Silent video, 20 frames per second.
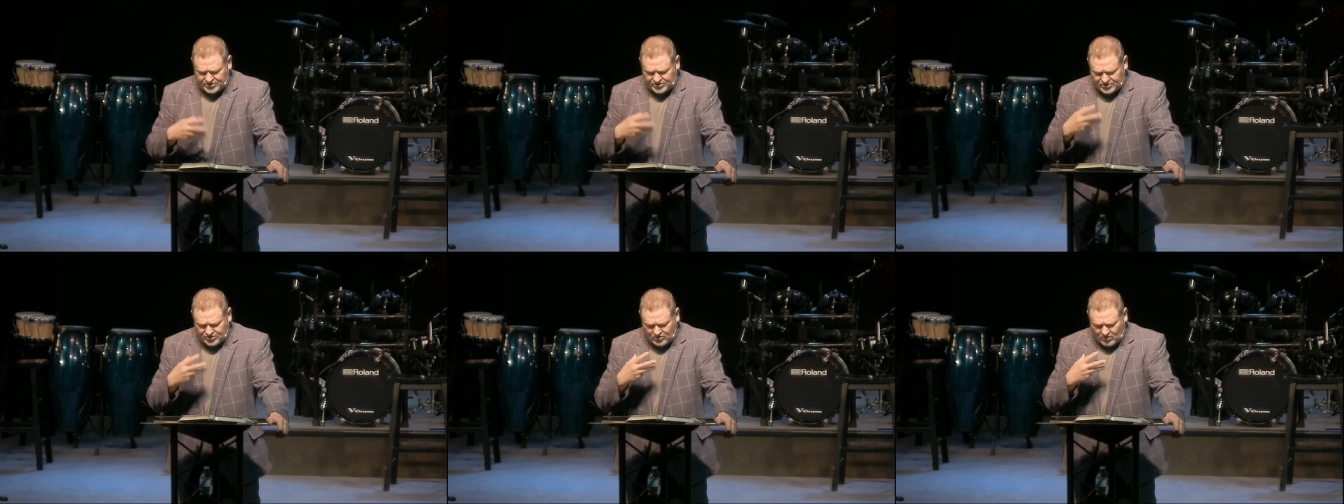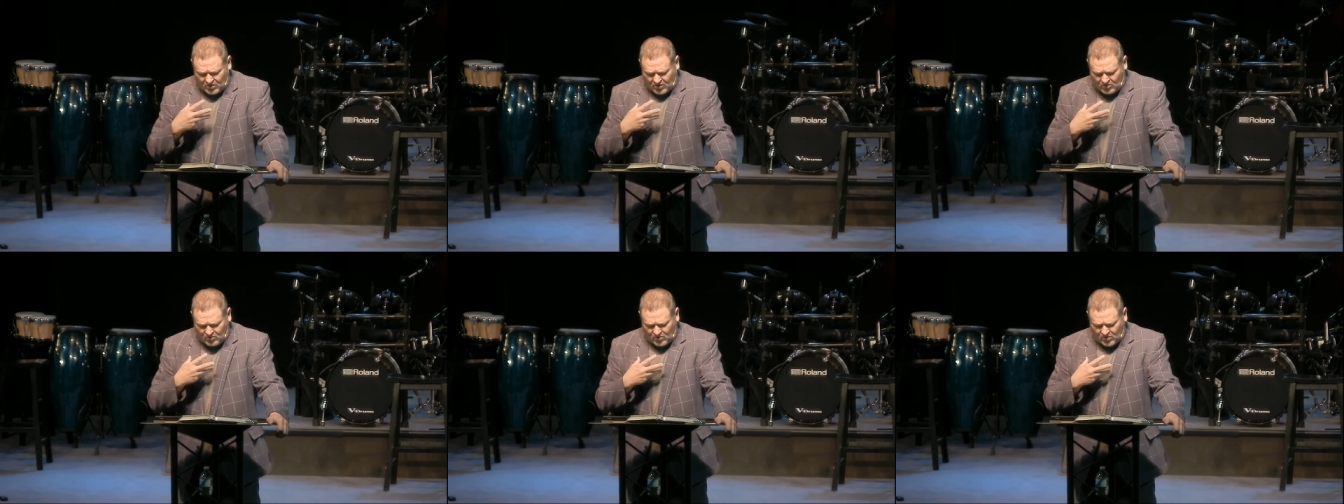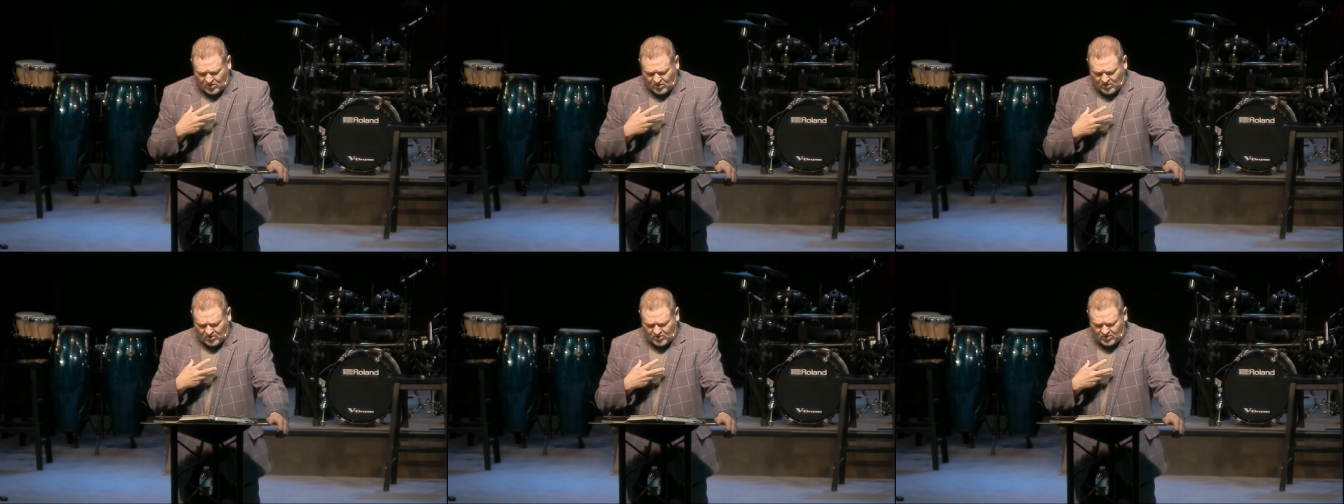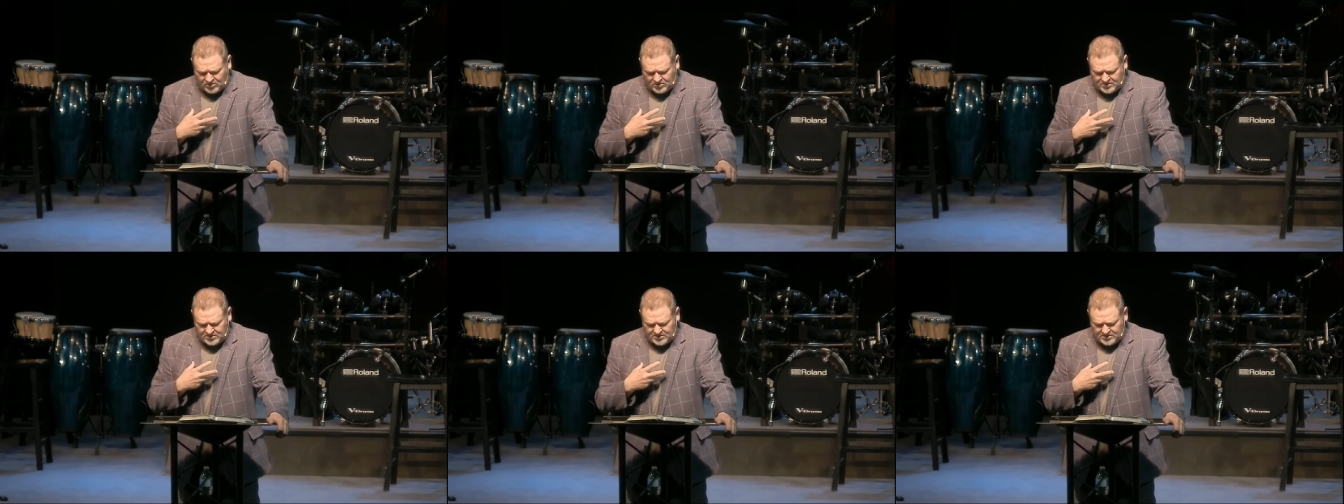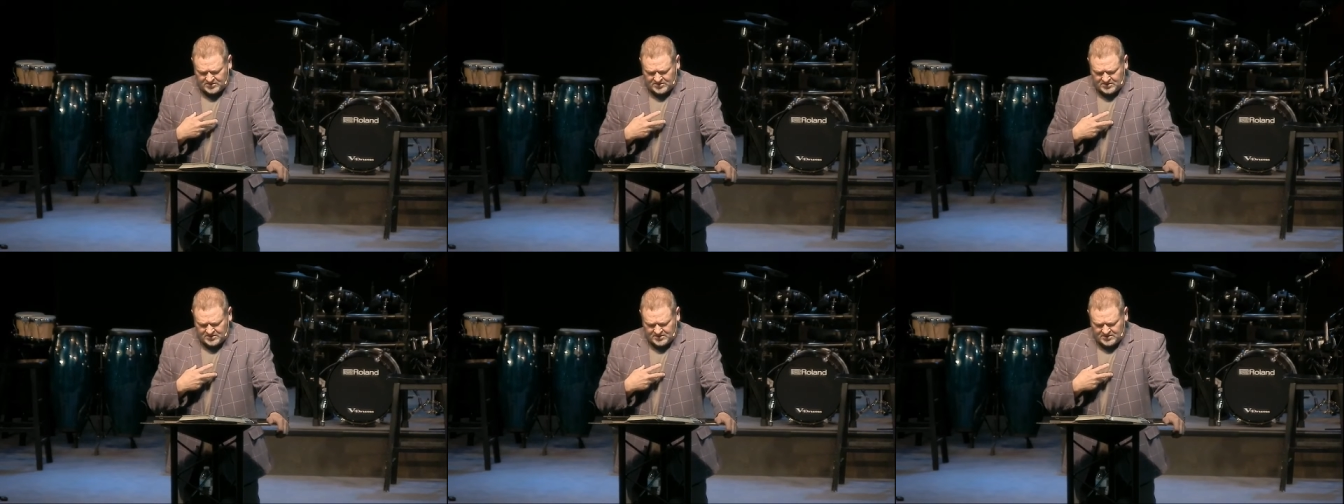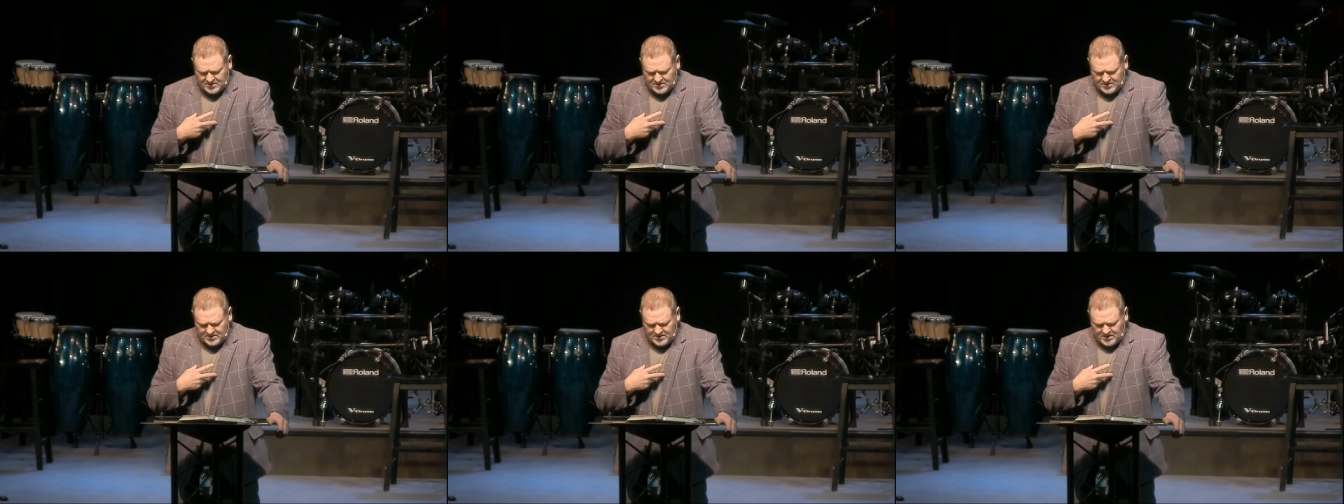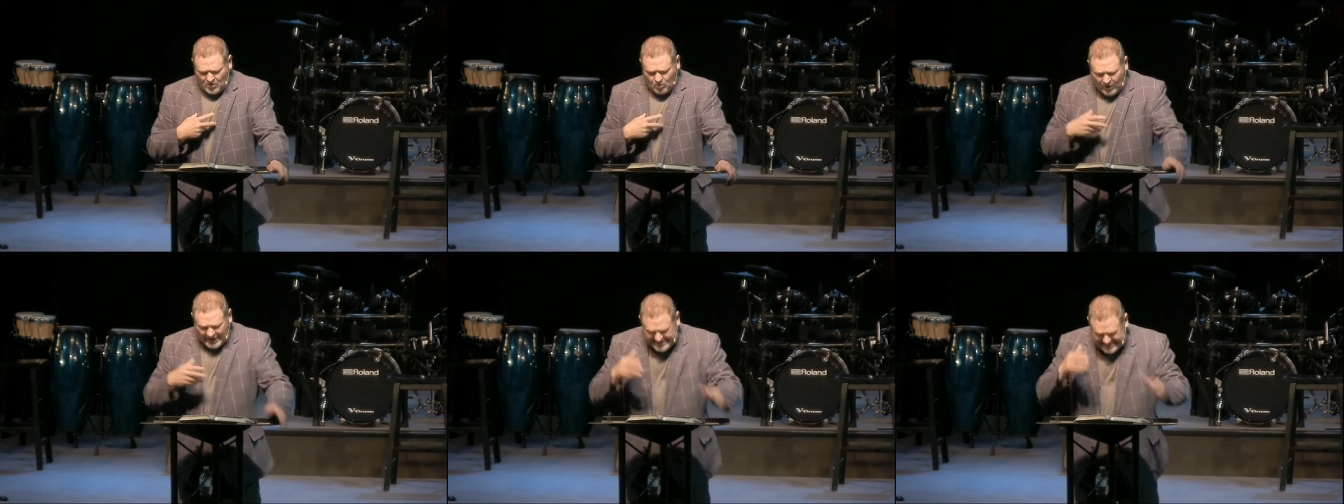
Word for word: to our world. What